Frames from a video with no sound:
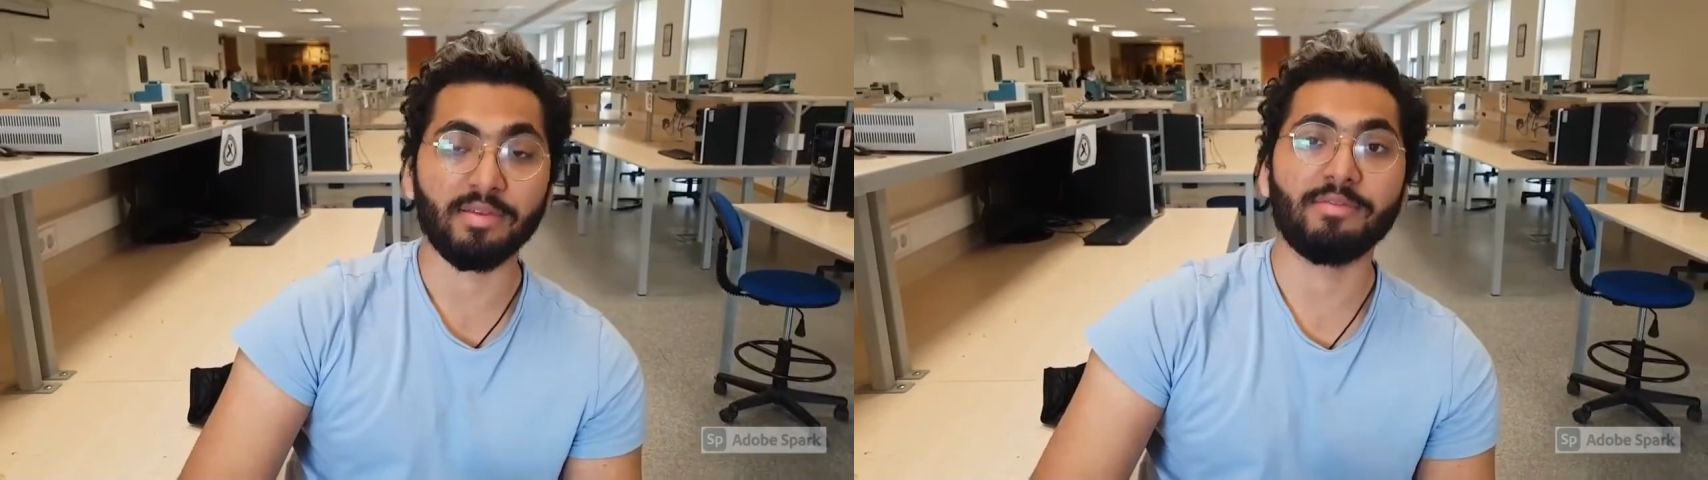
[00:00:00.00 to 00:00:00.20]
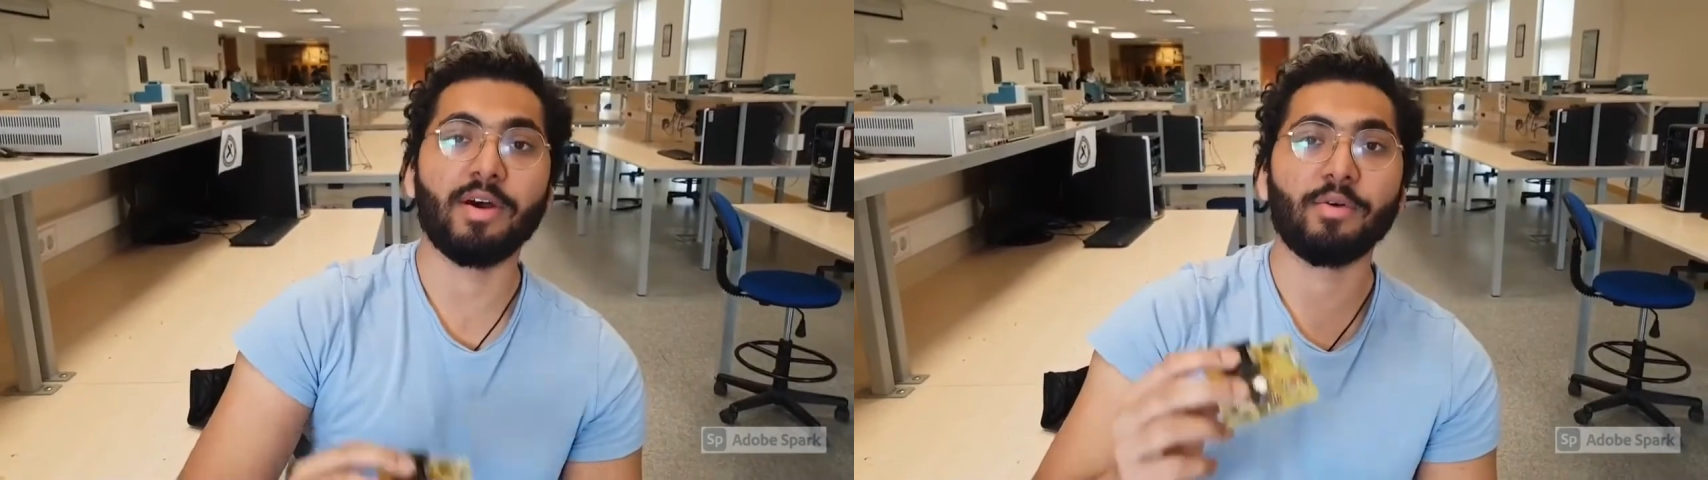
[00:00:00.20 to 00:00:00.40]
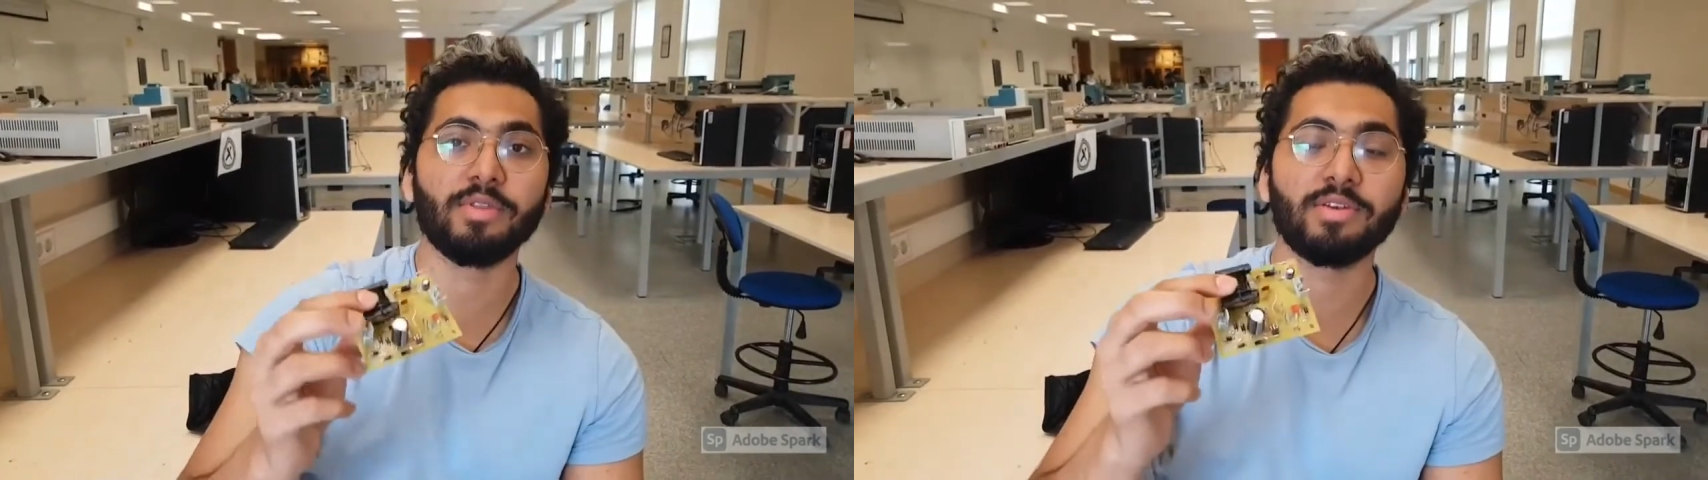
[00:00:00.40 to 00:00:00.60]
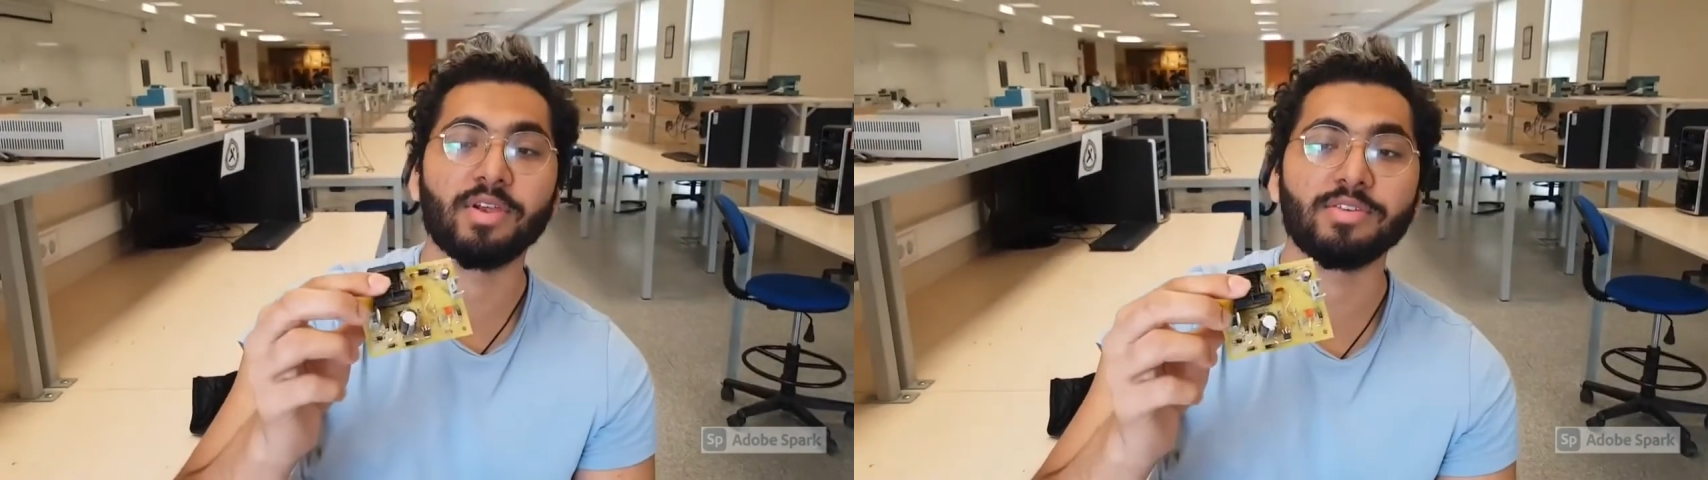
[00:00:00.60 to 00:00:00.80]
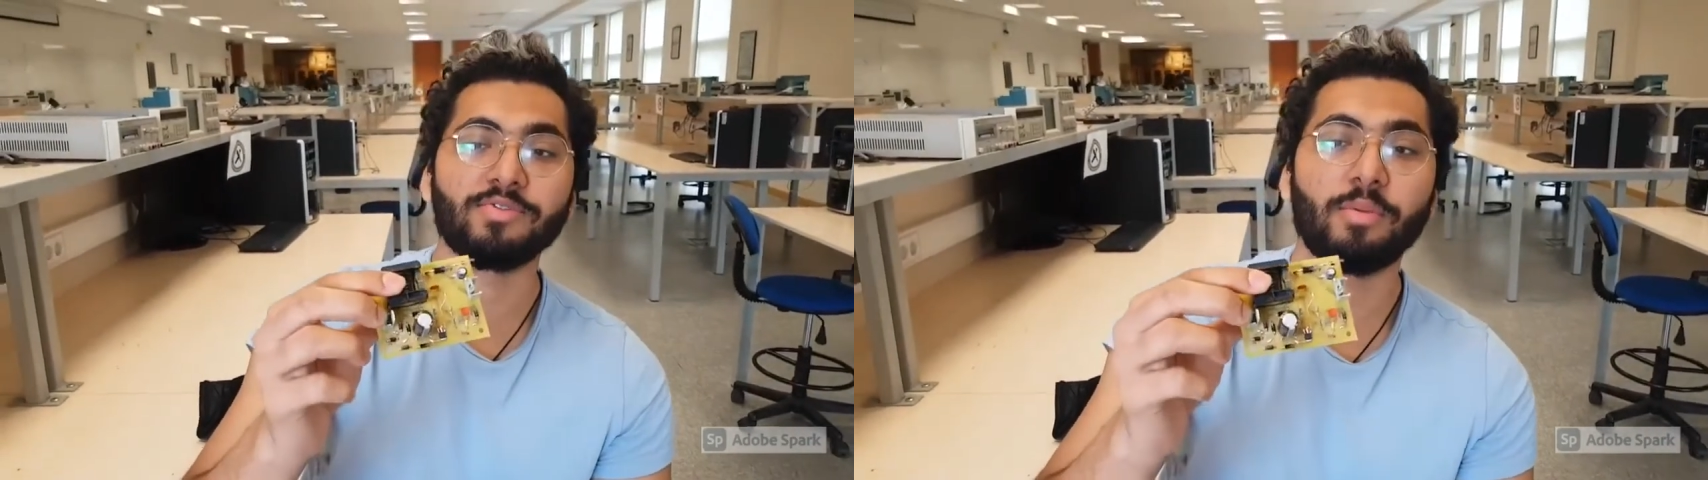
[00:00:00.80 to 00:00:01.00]
wound the
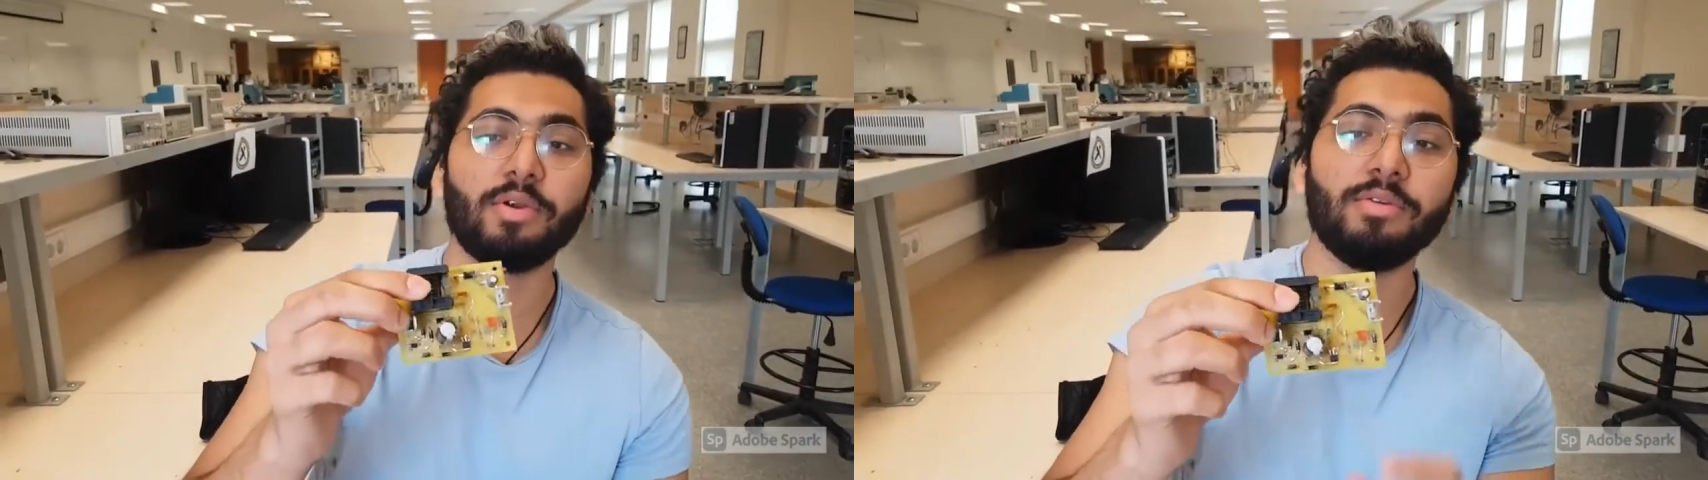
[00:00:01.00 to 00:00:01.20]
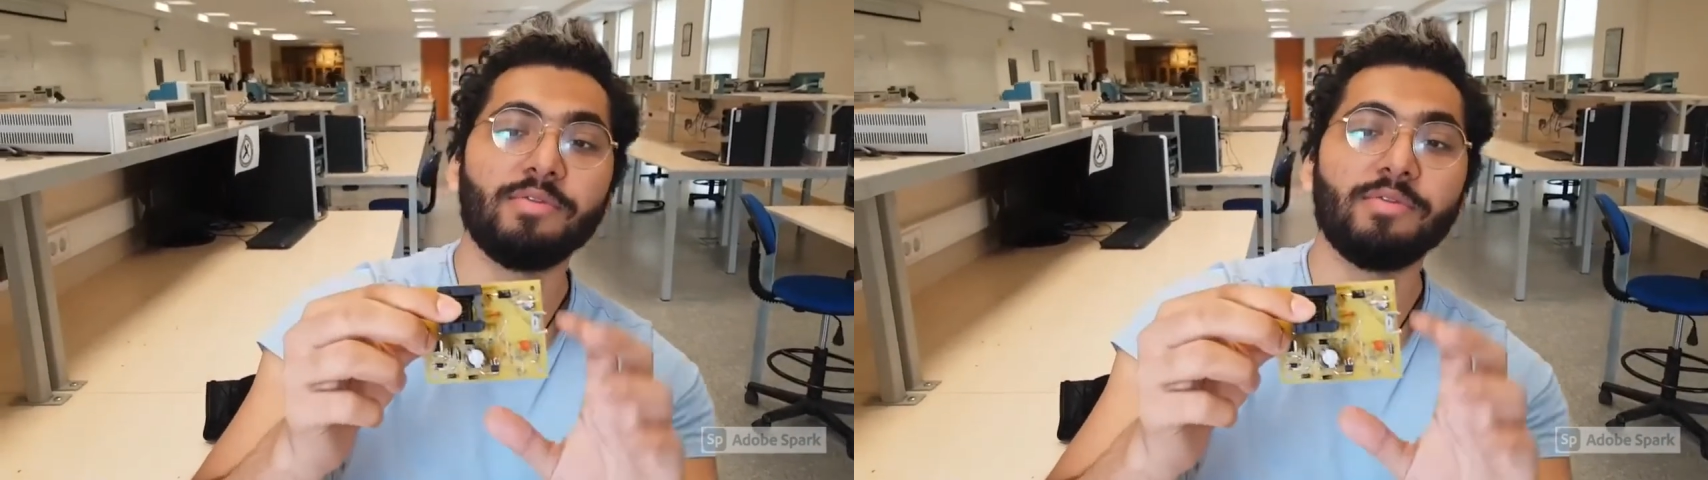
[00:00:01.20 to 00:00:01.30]
transformer,